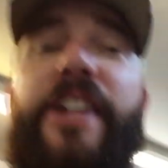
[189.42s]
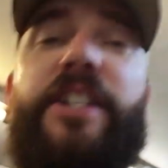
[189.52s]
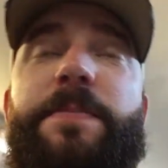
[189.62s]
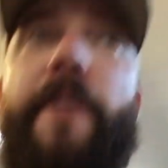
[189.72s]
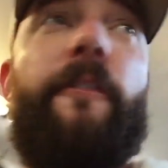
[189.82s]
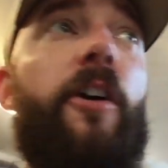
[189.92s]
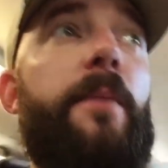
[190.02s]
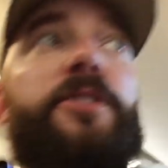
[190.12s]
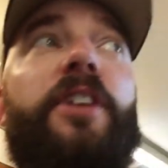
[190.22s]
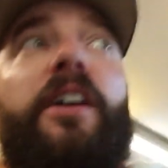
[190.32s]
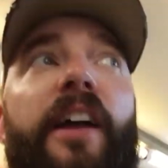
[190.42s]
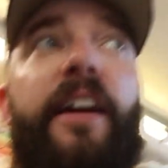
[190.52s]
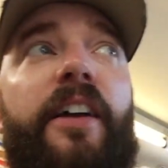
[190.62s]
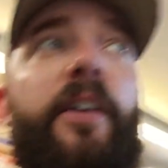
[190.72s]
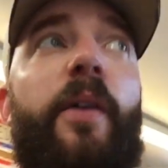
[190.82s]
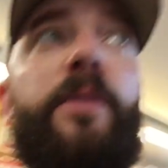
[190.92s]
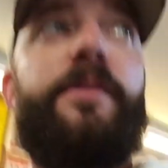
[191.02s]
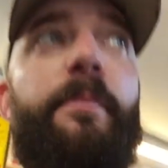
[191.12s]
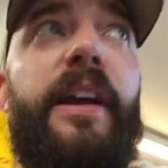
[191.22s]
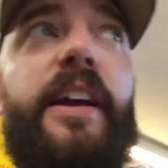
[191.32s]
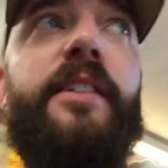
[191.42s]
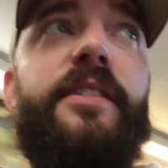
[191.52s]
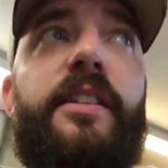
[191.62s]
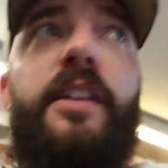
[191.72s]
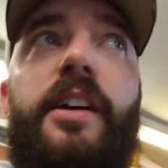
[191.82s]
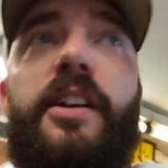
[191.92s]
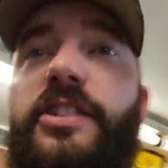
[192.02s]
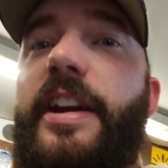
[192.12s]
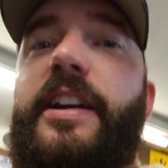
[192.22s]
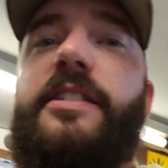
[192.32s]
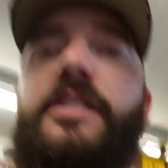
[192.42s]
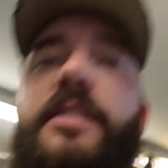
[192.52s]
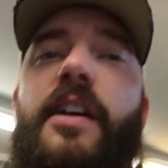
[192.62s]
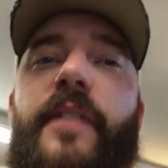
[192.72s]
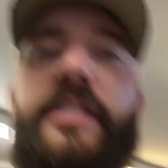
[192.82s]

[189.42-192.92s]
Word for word: It's just my farm truck. I got goats and pigs and chickens and stuff.